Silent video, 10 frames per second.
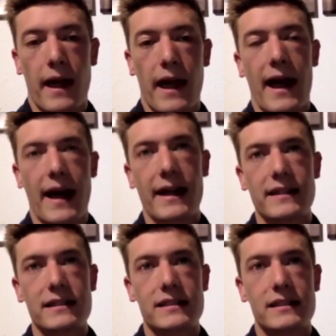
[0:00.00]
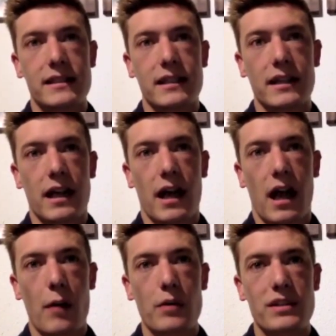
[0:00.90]
And
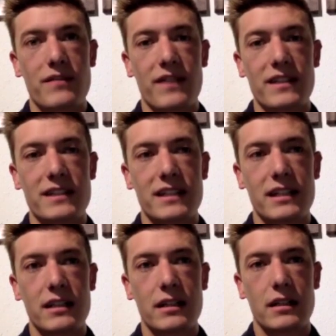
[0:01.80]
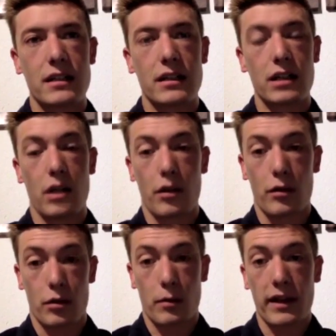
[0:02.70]
I was investing,
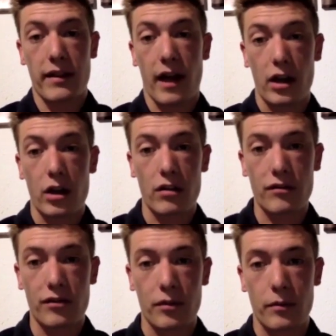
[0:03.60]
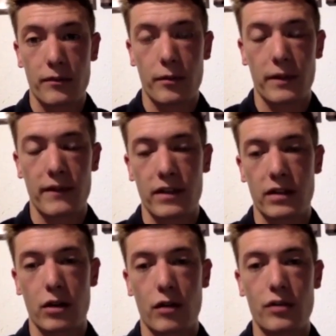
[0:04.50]
the money that I earned from giving
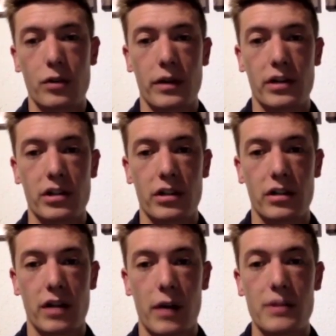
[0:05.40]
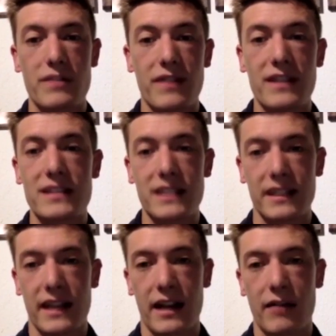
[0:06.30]
golf tuition, I was investing
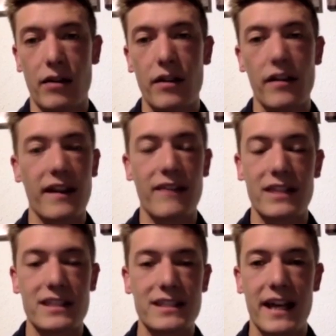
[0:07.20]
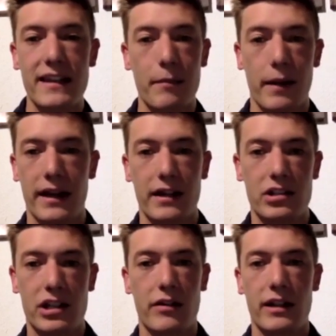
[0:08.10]
that rather than having it sat in the bank
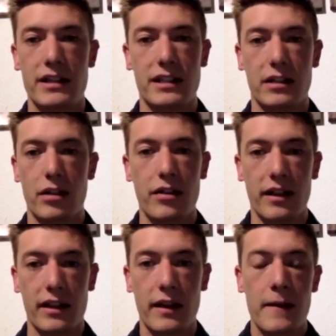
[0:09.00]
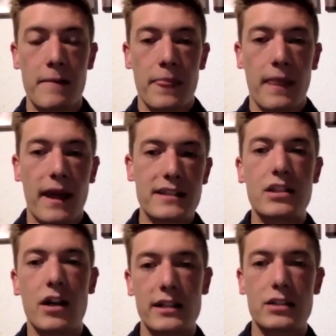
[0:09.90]
generating nothing. I
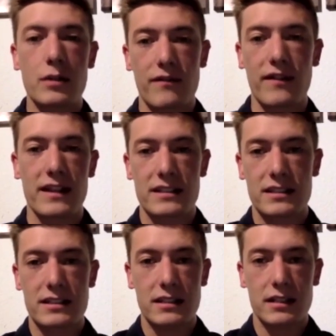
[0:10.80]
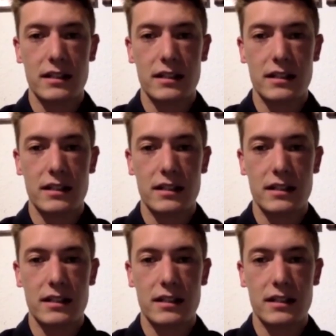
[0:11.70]
started to invest.